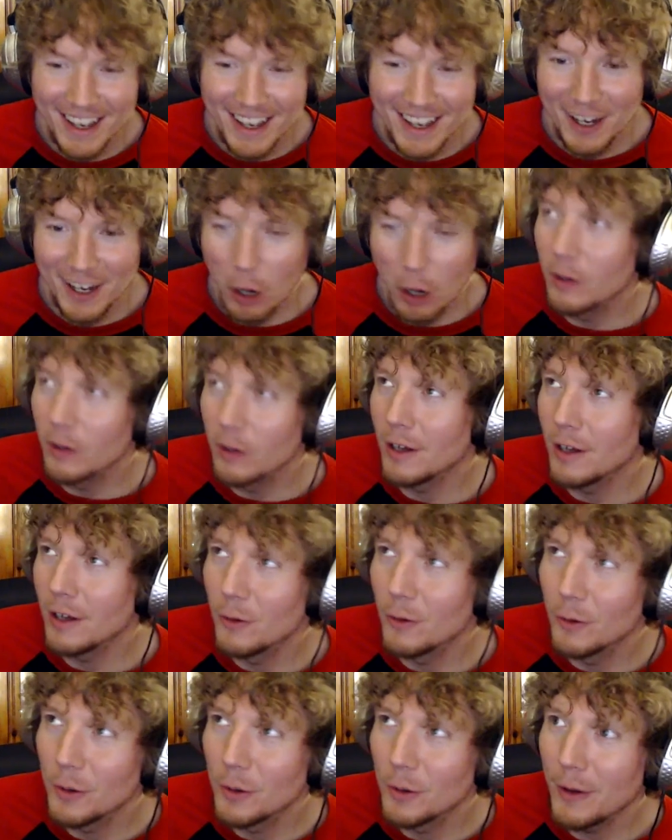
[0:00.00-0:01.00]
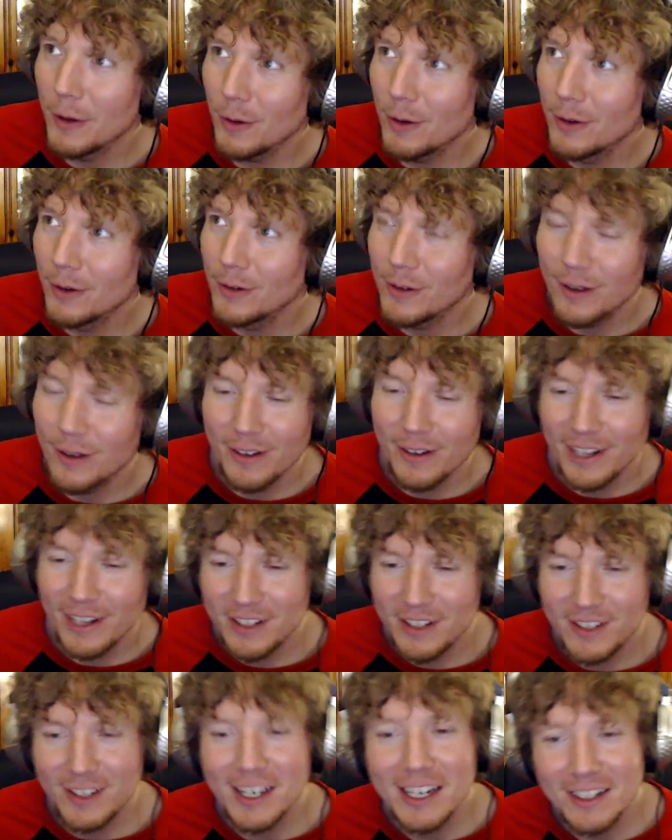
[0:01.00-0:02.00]
What about
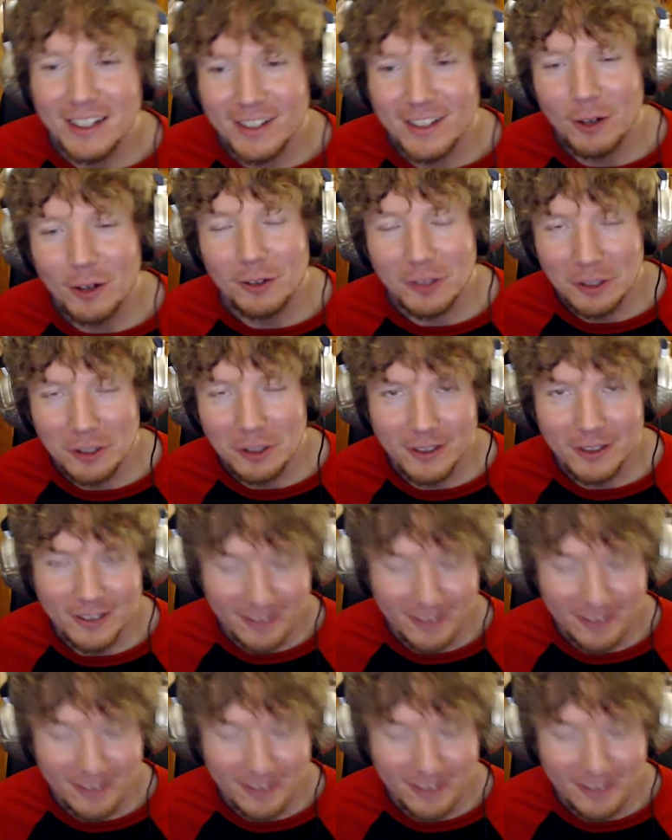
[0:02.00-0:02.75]
it's all good.